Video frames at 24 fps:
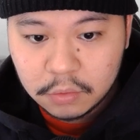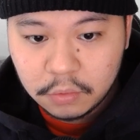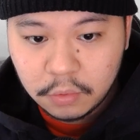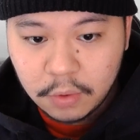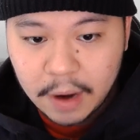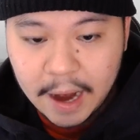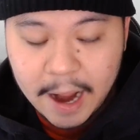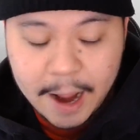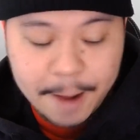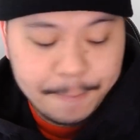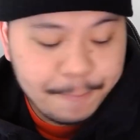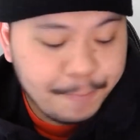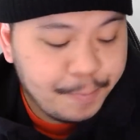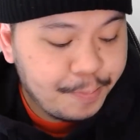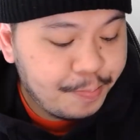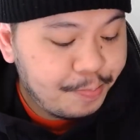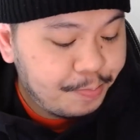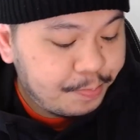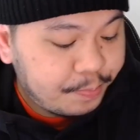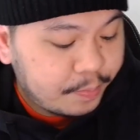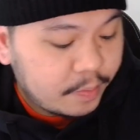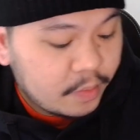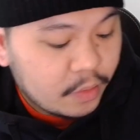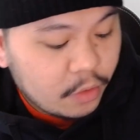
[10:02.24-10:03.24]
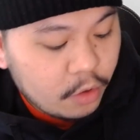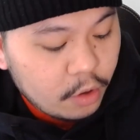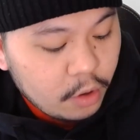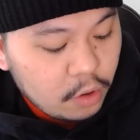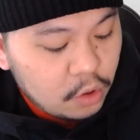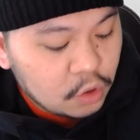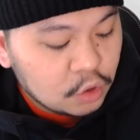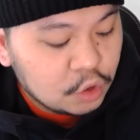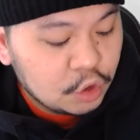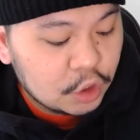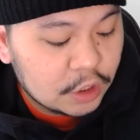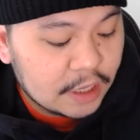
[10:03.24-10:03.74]
right?
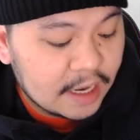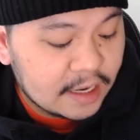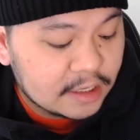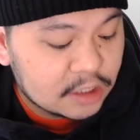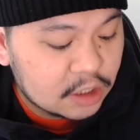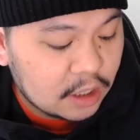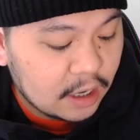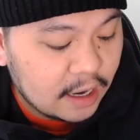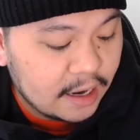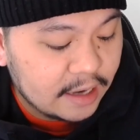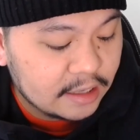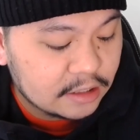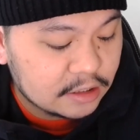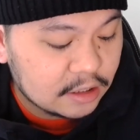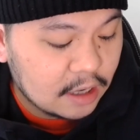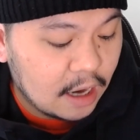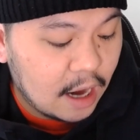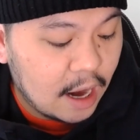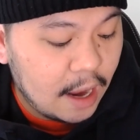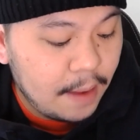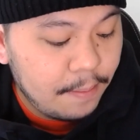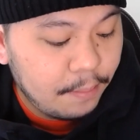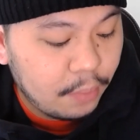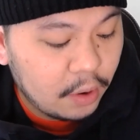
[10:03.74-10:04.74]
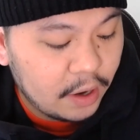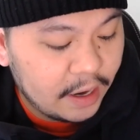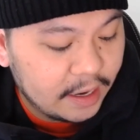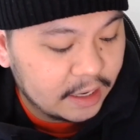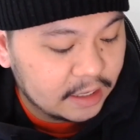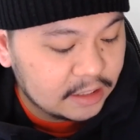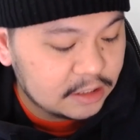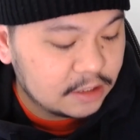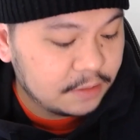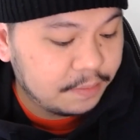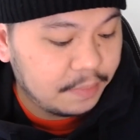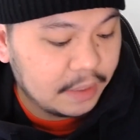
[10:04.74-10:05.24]
So yes, guys, I'm buying
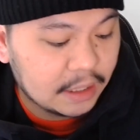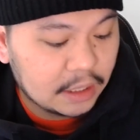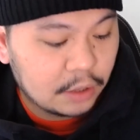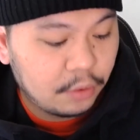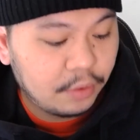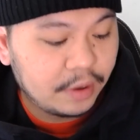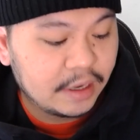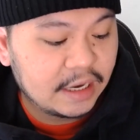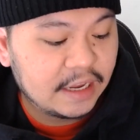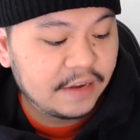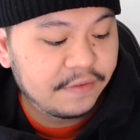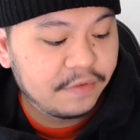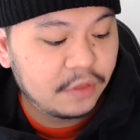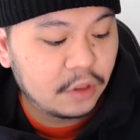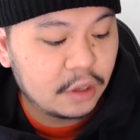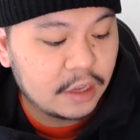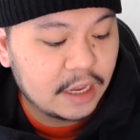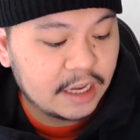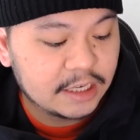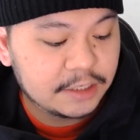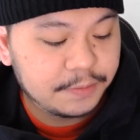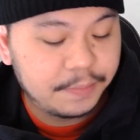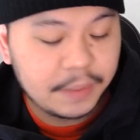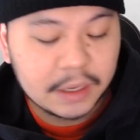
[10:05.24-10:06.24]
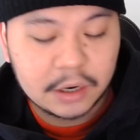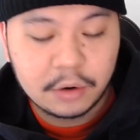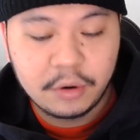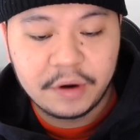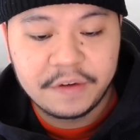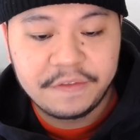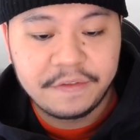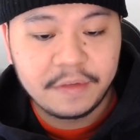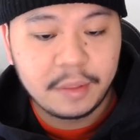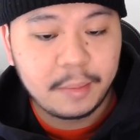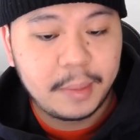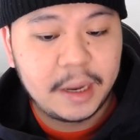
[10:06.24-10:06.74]
into Bitcoin, even though yes,
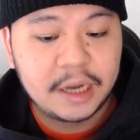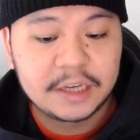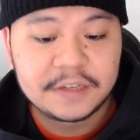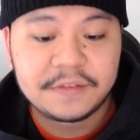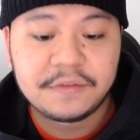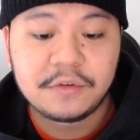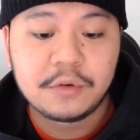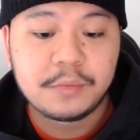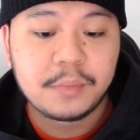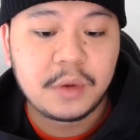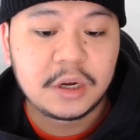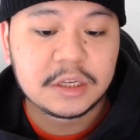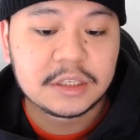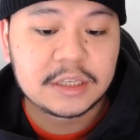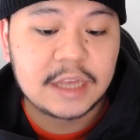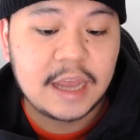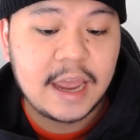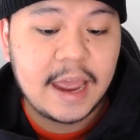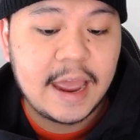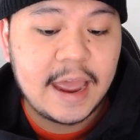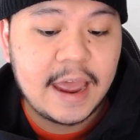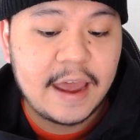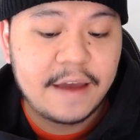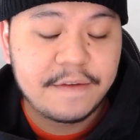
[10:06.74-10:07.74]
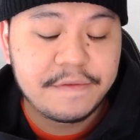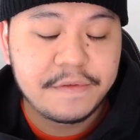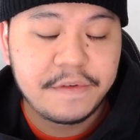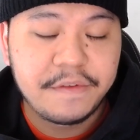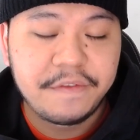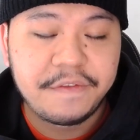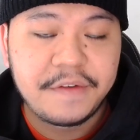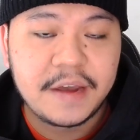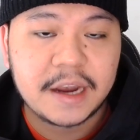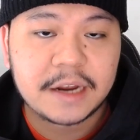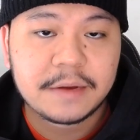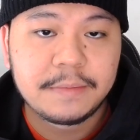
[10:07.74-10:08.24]
Bitcoin for the past few months have in
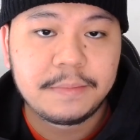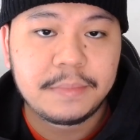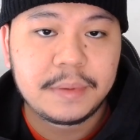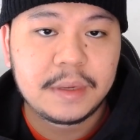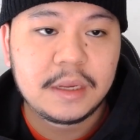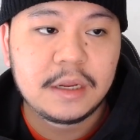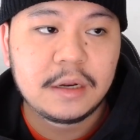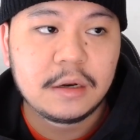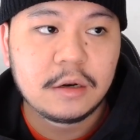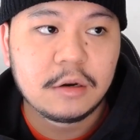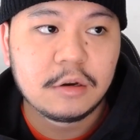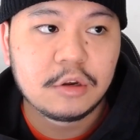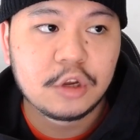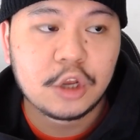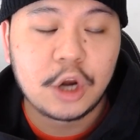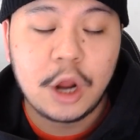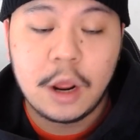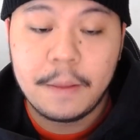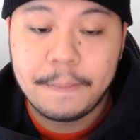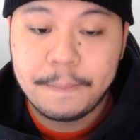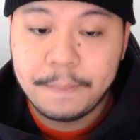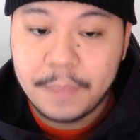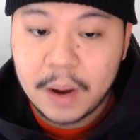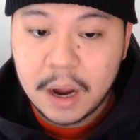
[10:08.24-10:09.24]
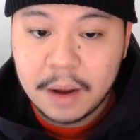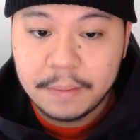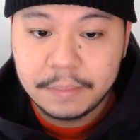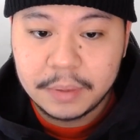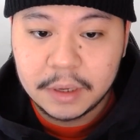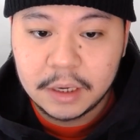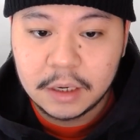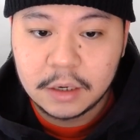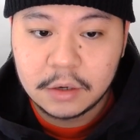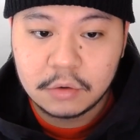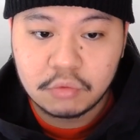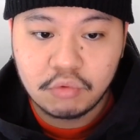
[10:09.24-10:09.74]
fact been, you know,
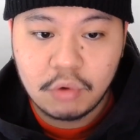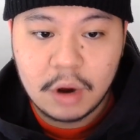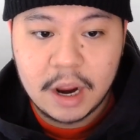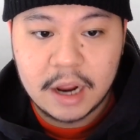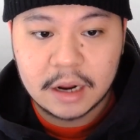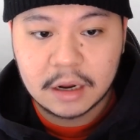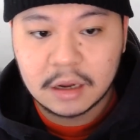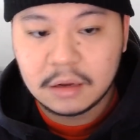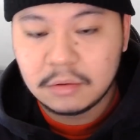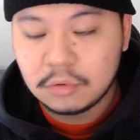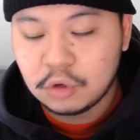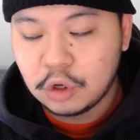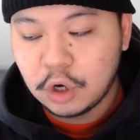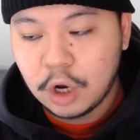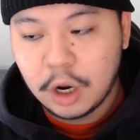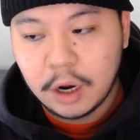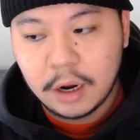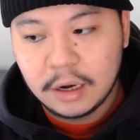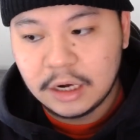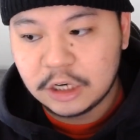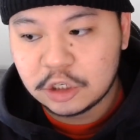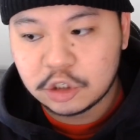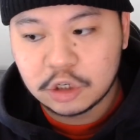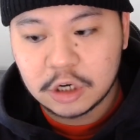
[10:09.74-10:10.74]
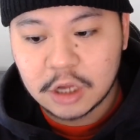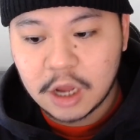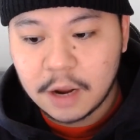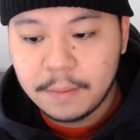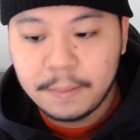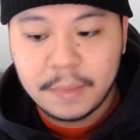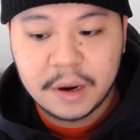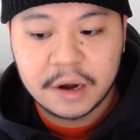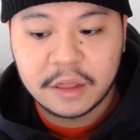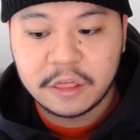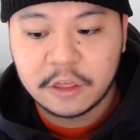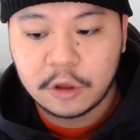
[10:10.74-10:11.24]
pumping, right? You know, literally a
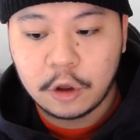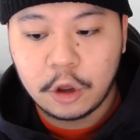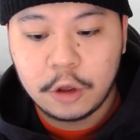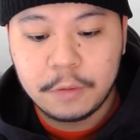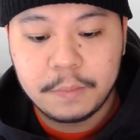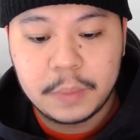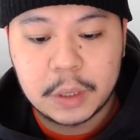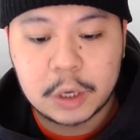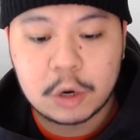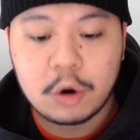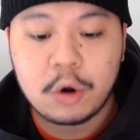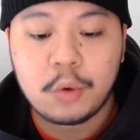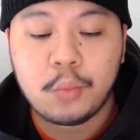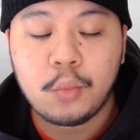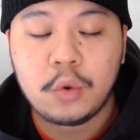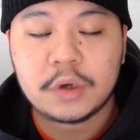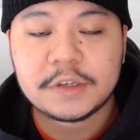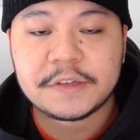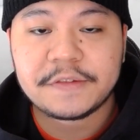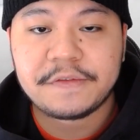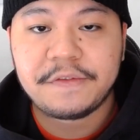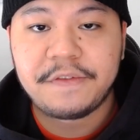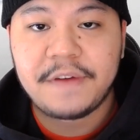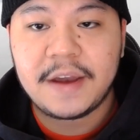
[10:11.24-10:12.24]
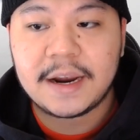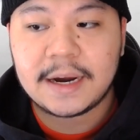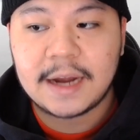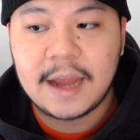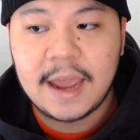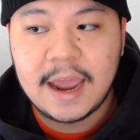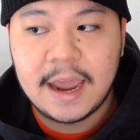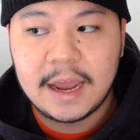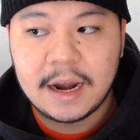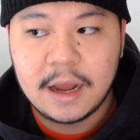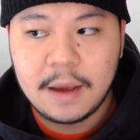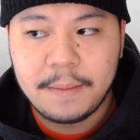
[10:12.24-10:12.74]
month ago, Bitcoin was in fact
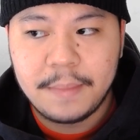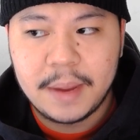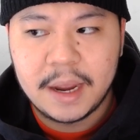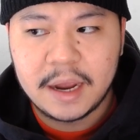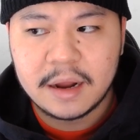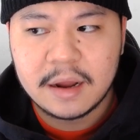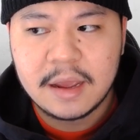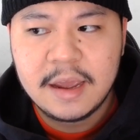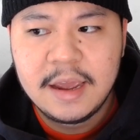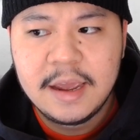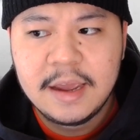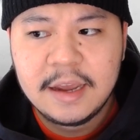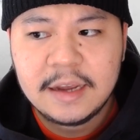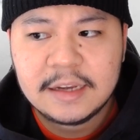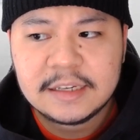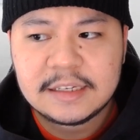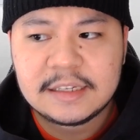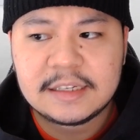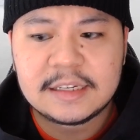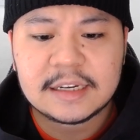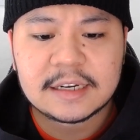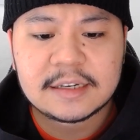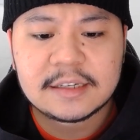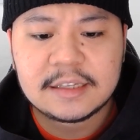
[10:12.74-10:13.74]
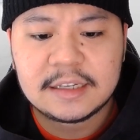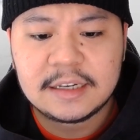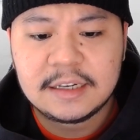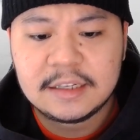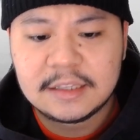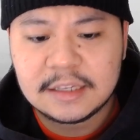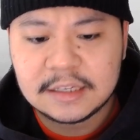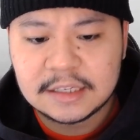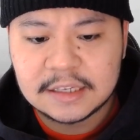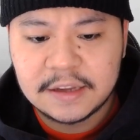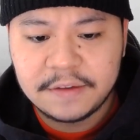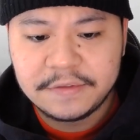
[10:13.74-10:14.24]
at about
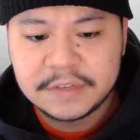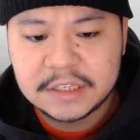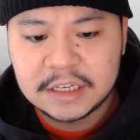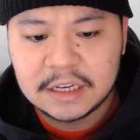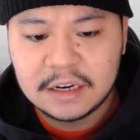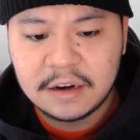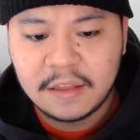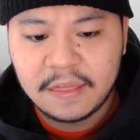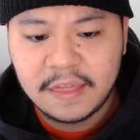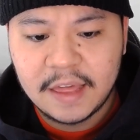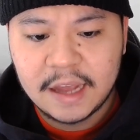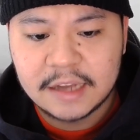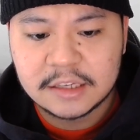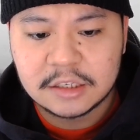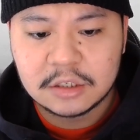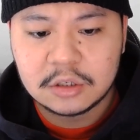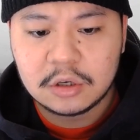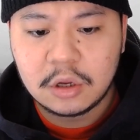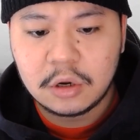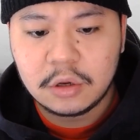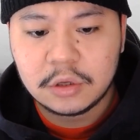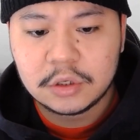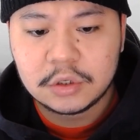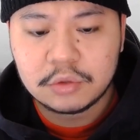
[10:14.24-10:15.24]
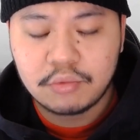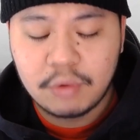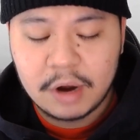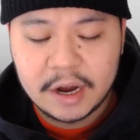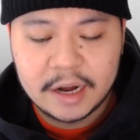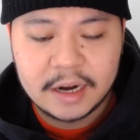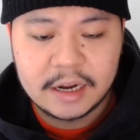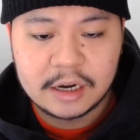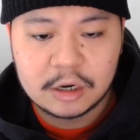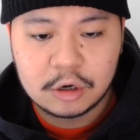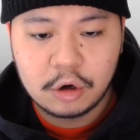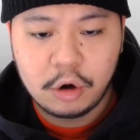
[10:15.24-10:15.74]
$16,000 to $17,000. Right
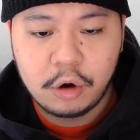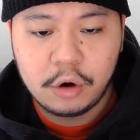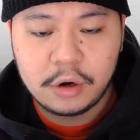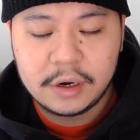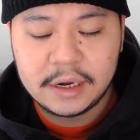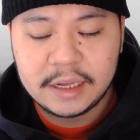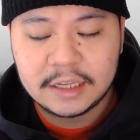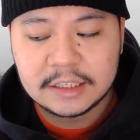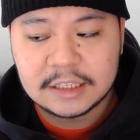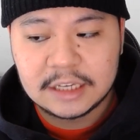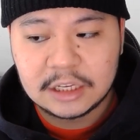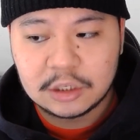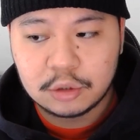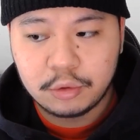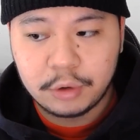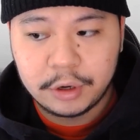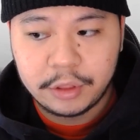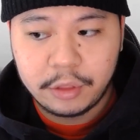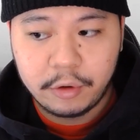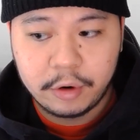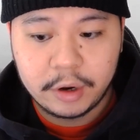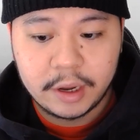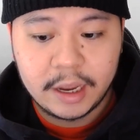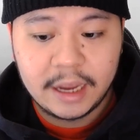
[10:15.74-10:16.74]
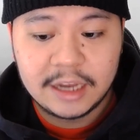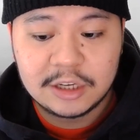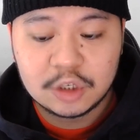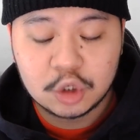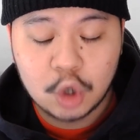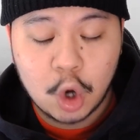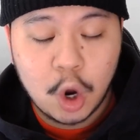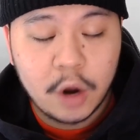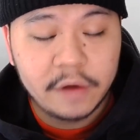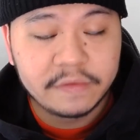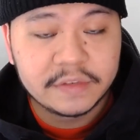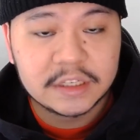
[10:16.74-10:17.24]
now, currently it's at 23K.
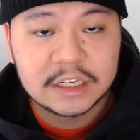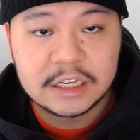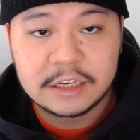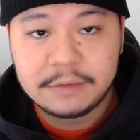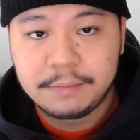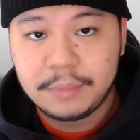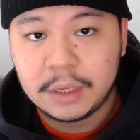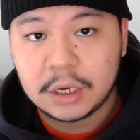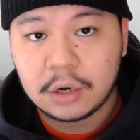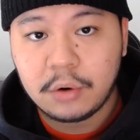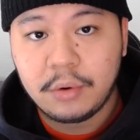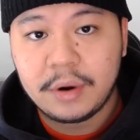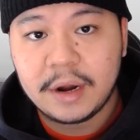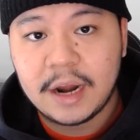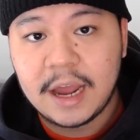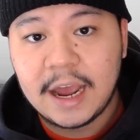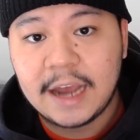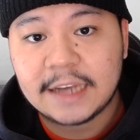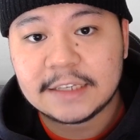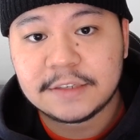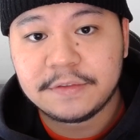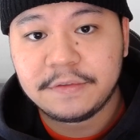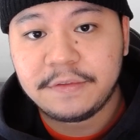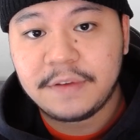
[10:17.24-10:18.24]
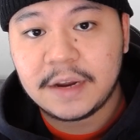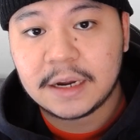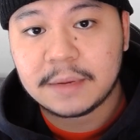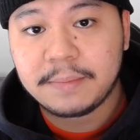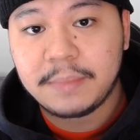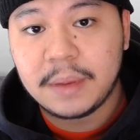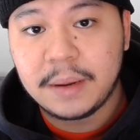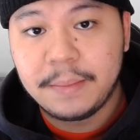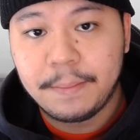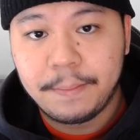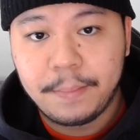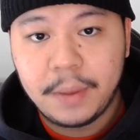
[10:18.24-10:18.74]
So obviously Bitcoin has in
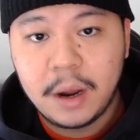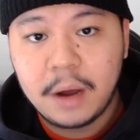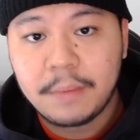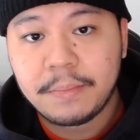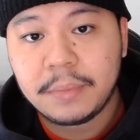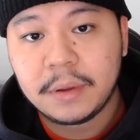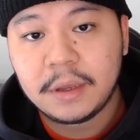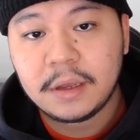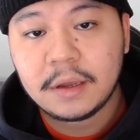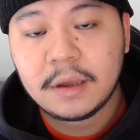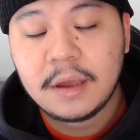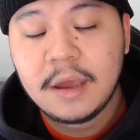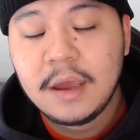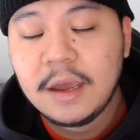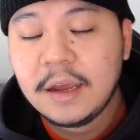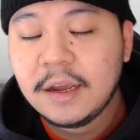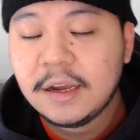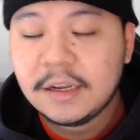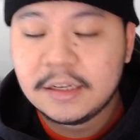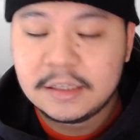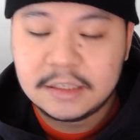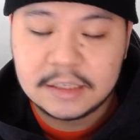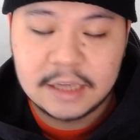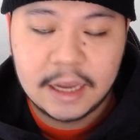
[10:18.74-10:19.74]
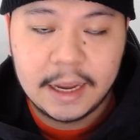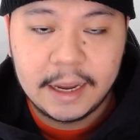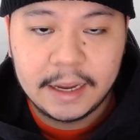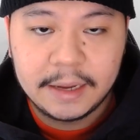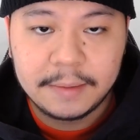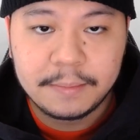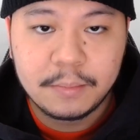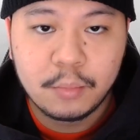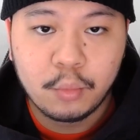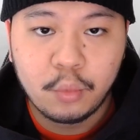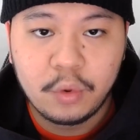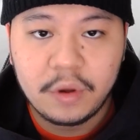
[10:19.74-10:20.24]
fact been pumping.
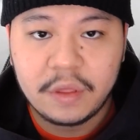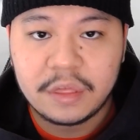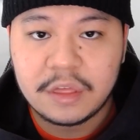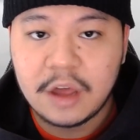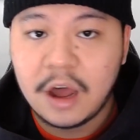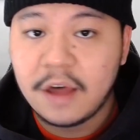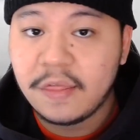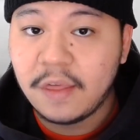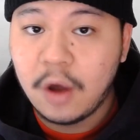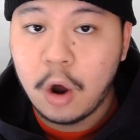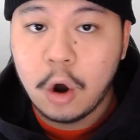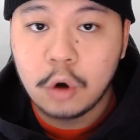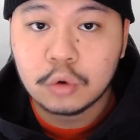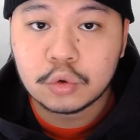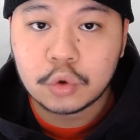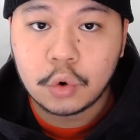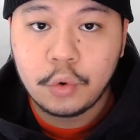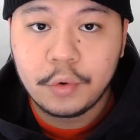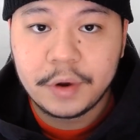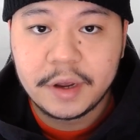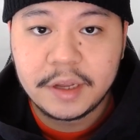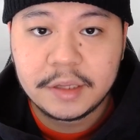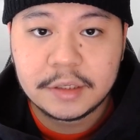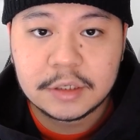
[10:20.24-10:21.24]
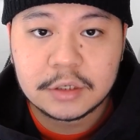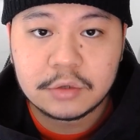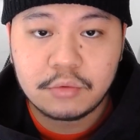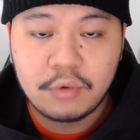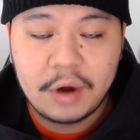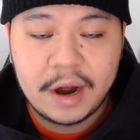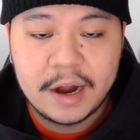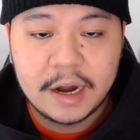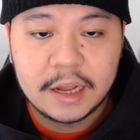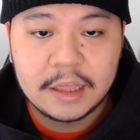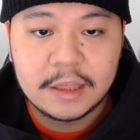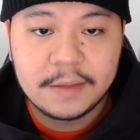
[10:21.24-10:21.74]
Same with other altcoins,
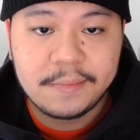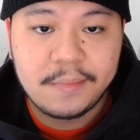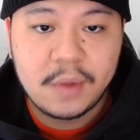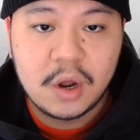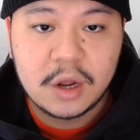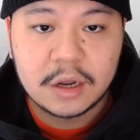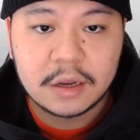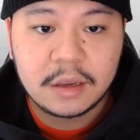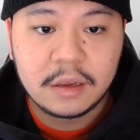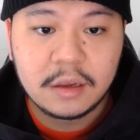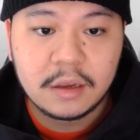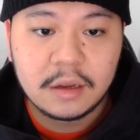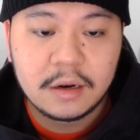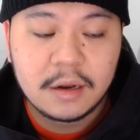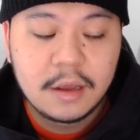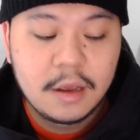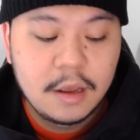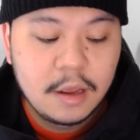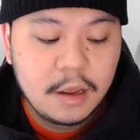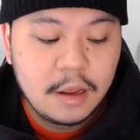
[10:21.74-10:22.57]
right, in the market.